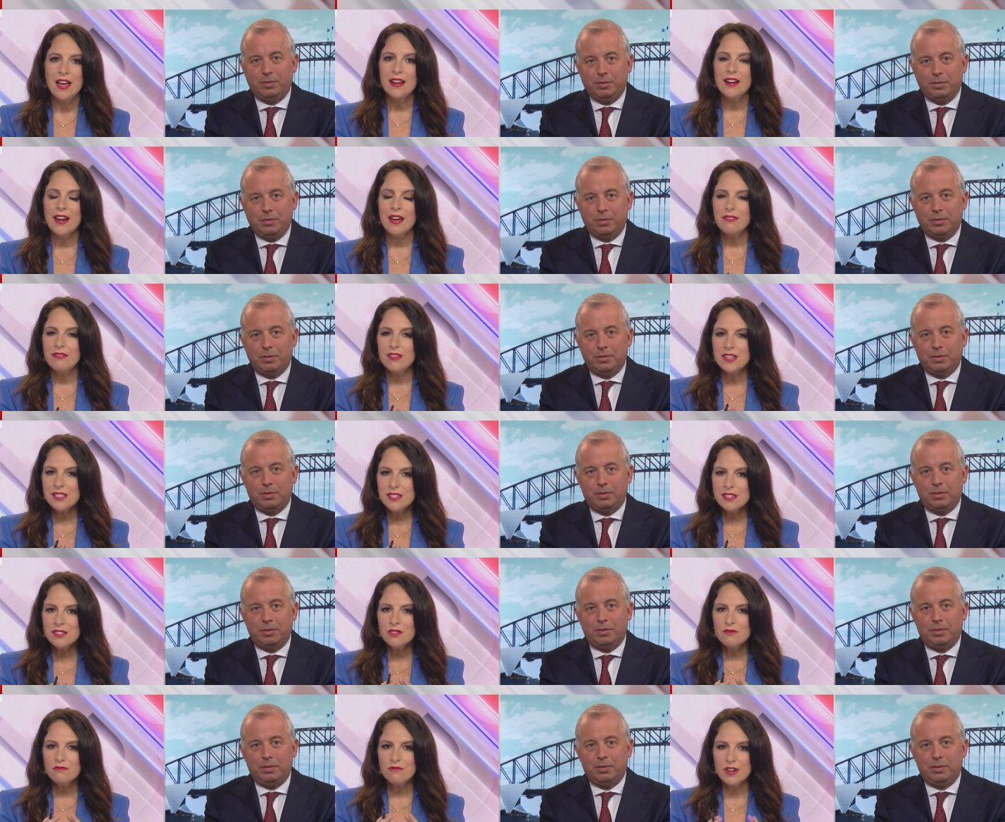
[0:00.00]
Speaker 1: Now, this
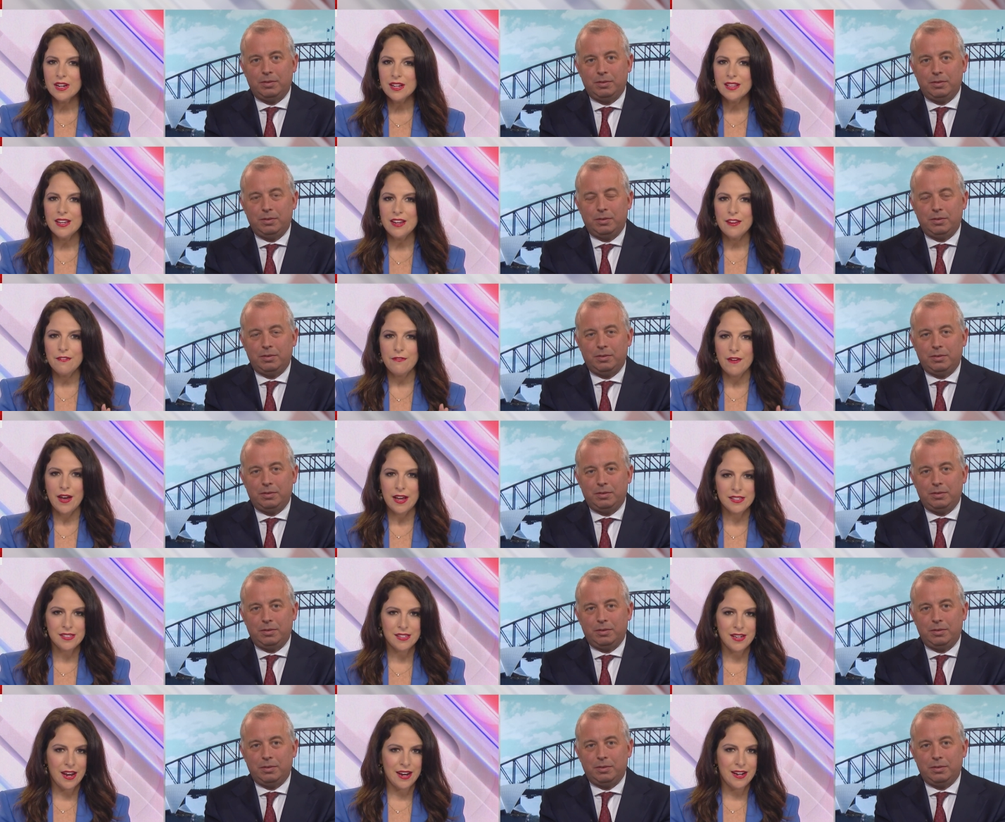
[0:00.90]
is really
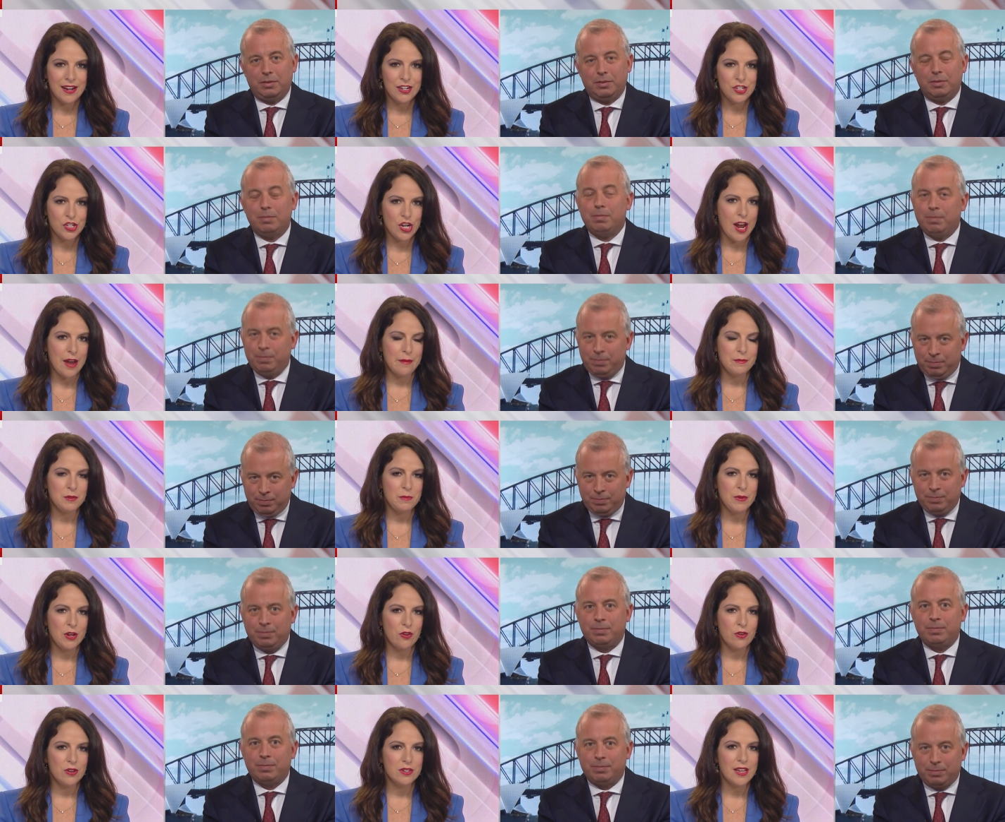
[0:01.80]
fascinating, James,
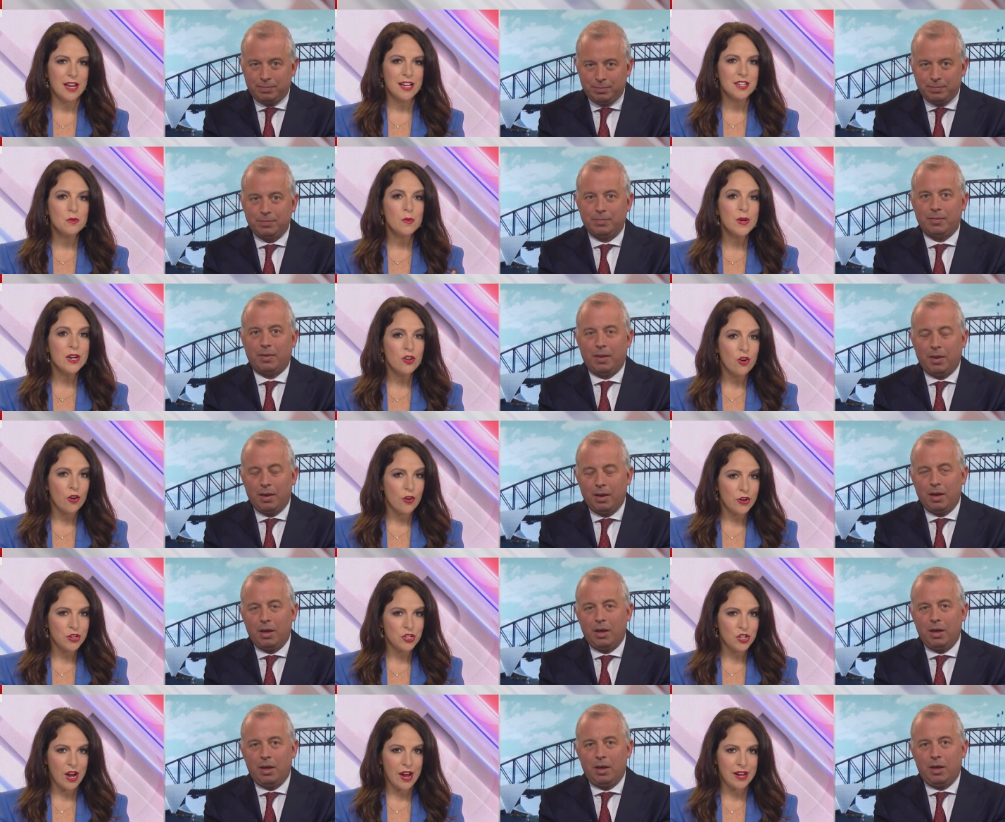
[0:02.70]
mm. because as we
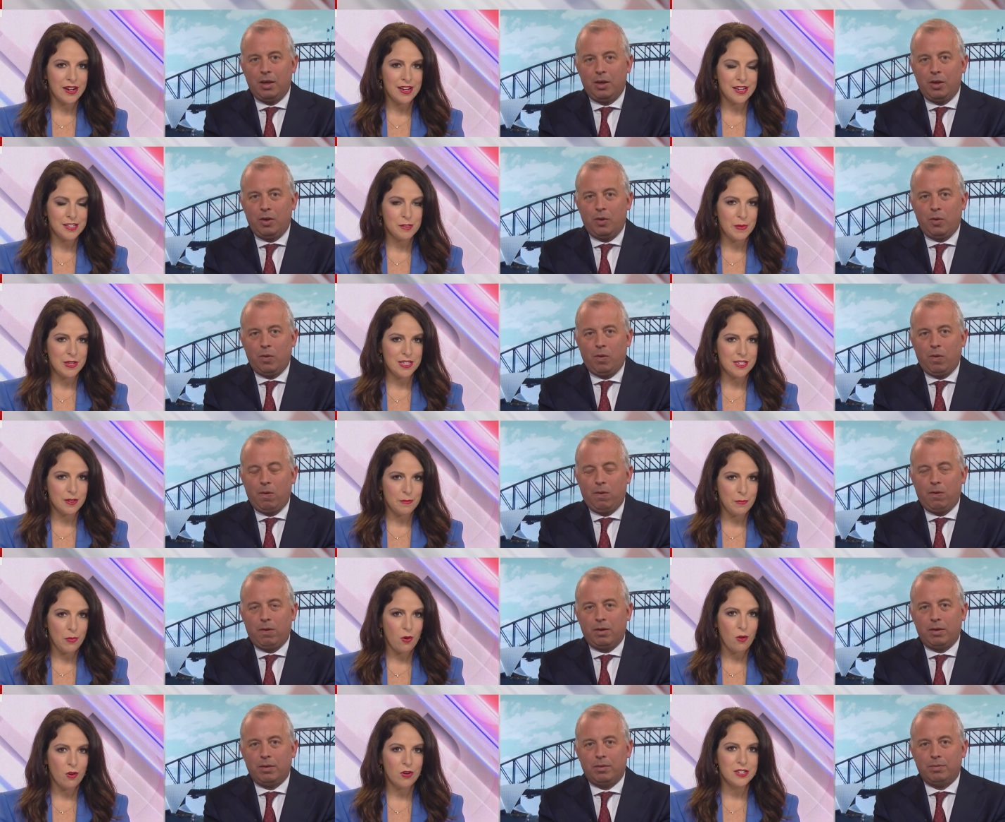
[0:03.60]
know, China has been
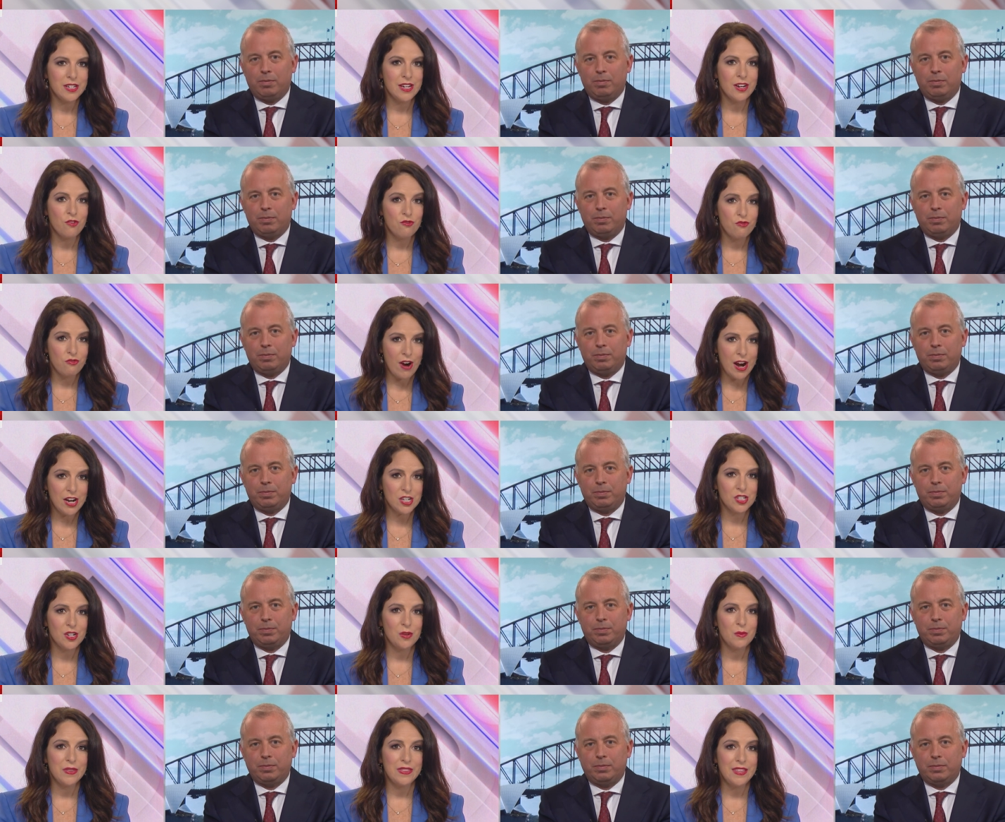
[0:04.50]
supporting
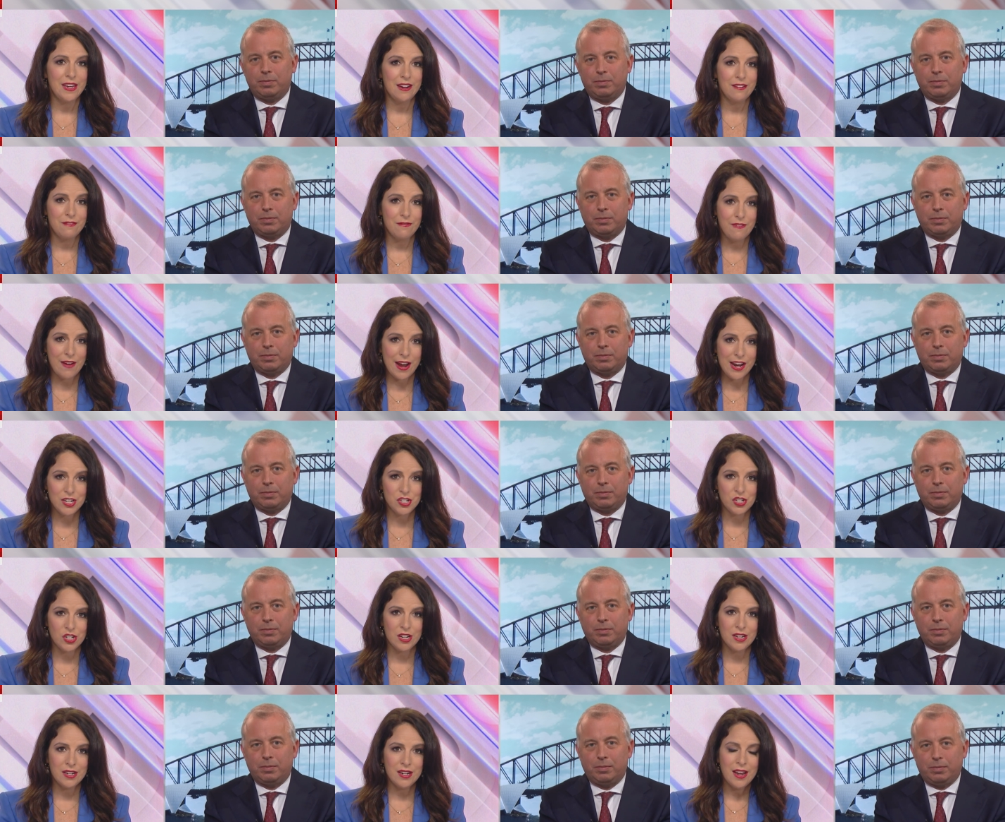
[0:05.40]
Russia with the
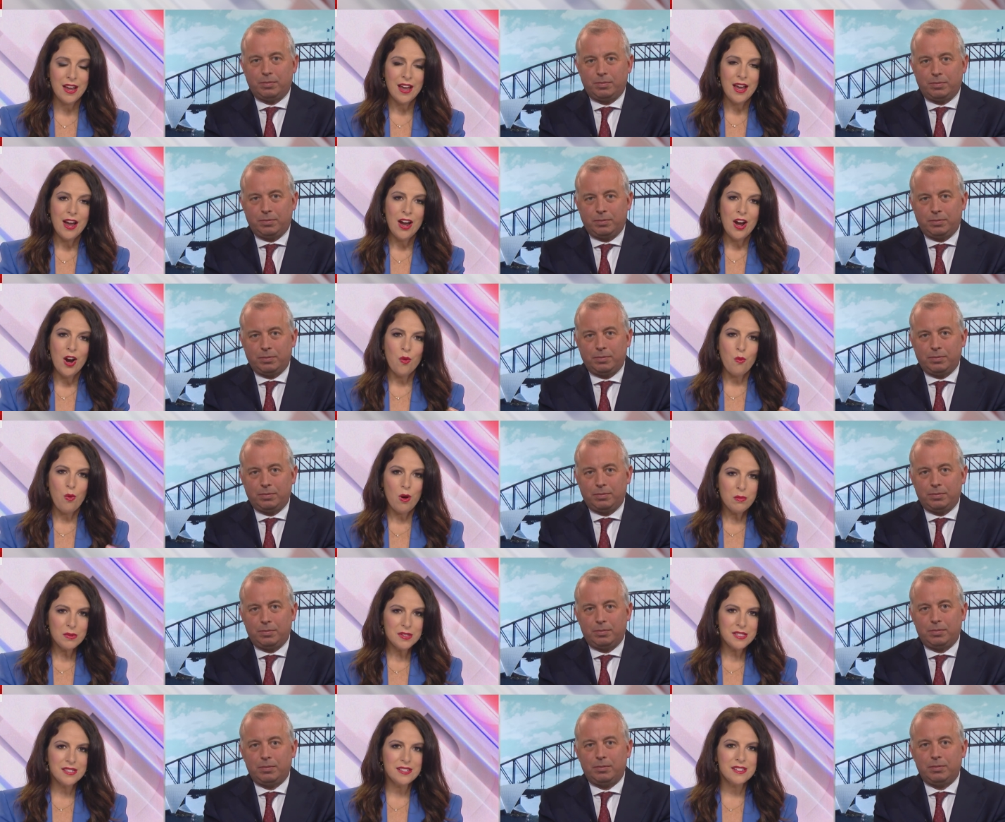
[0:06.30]
invasion.
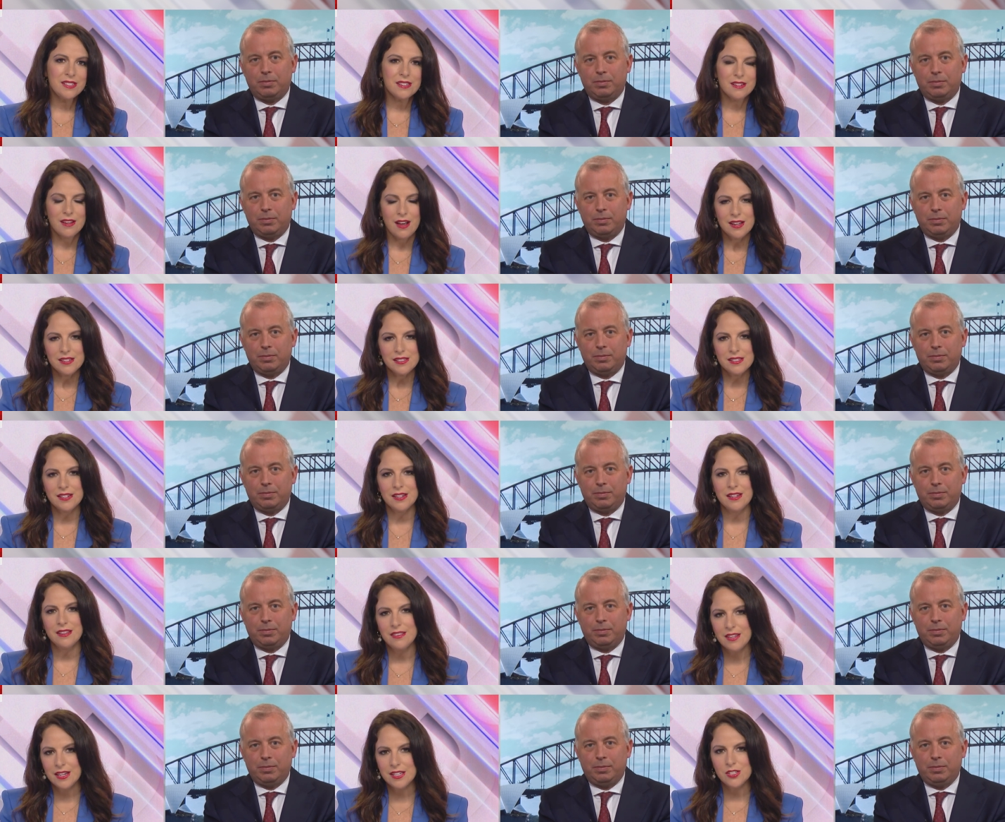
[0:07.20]
What was discussed
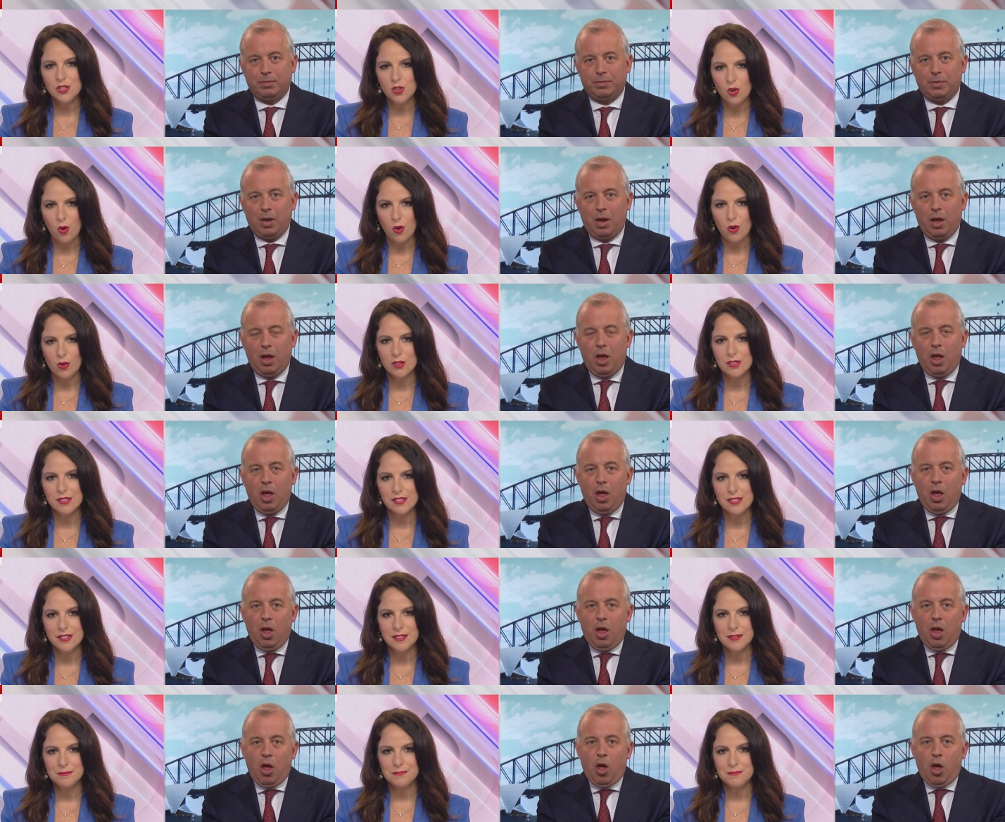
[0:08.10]
in these talks?